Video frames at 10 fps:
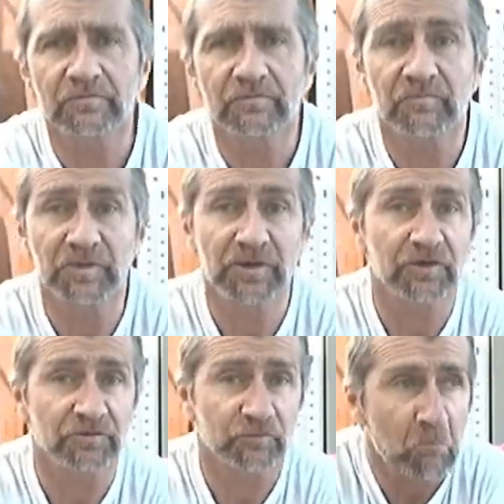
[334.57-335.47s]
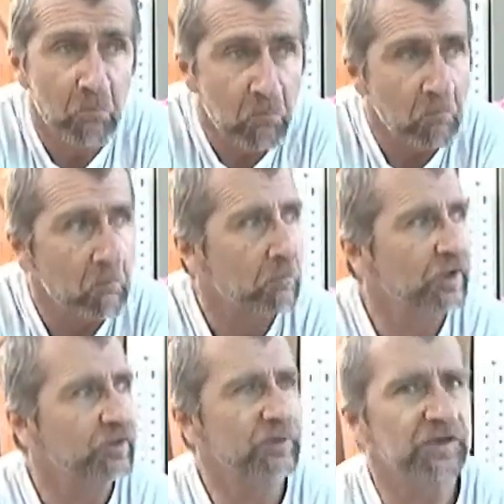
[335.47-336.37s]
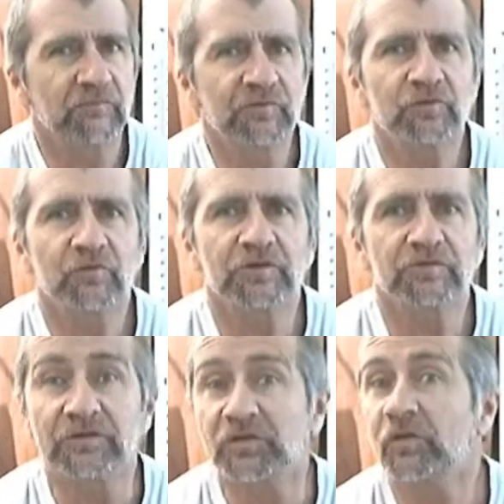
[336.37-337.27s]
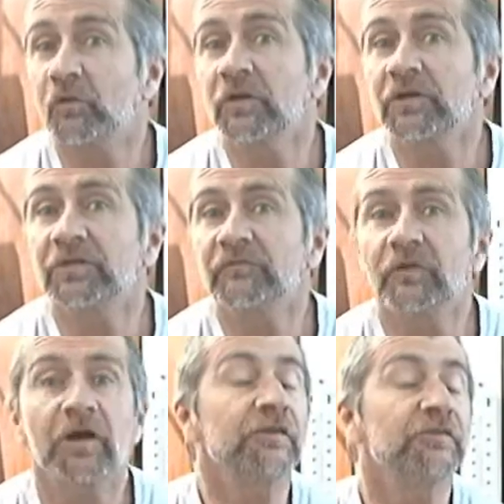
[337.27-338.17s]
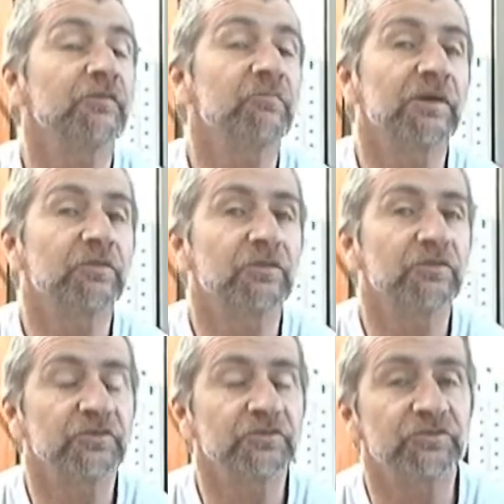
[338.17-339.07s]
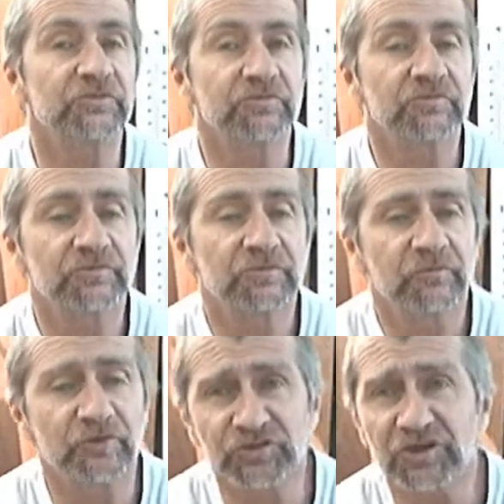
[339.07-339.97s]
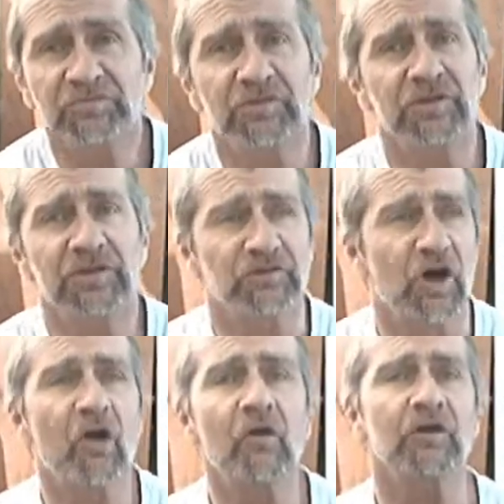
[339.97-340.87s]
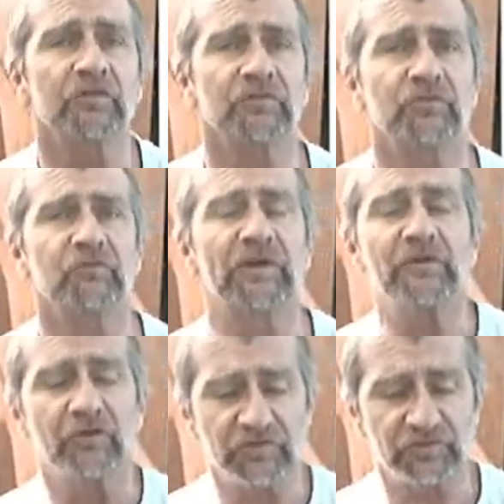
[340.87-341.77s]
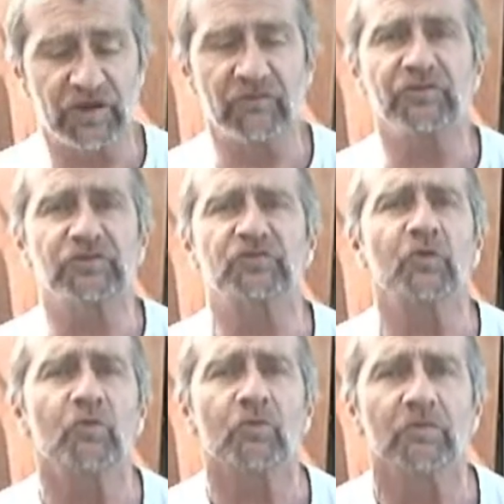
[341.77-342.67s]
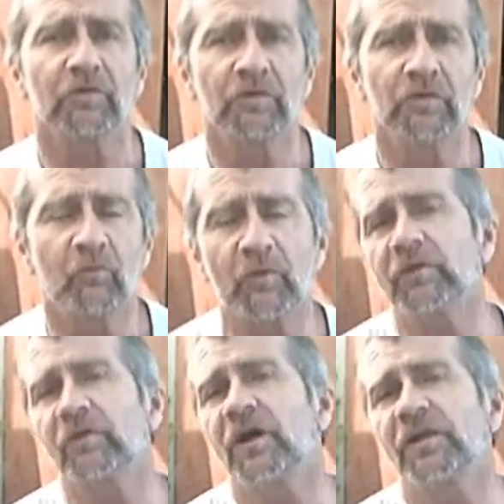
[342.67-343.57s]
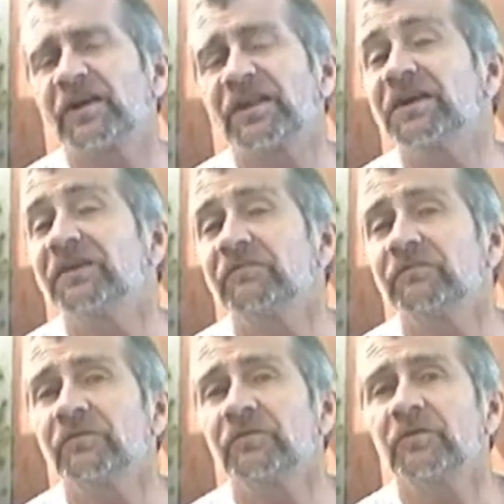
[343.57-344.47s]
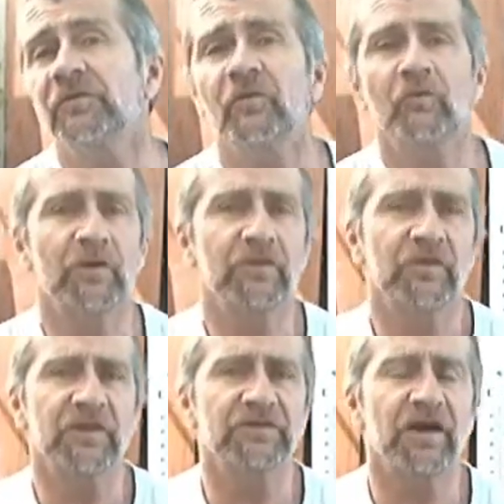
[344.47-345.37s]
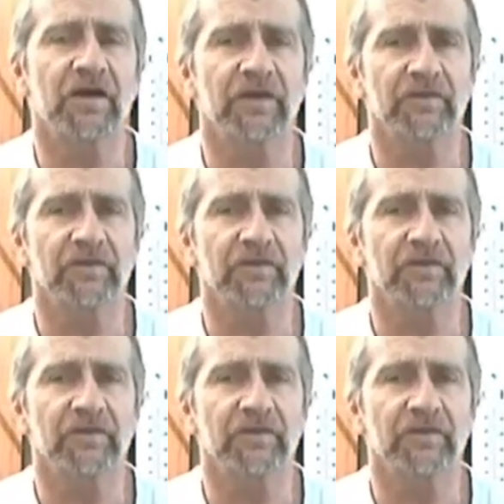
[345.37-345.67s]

because it's been given to us as authority for us to make the decision. For judgment is ours to render unto every soul, whether or not they live or whether they die.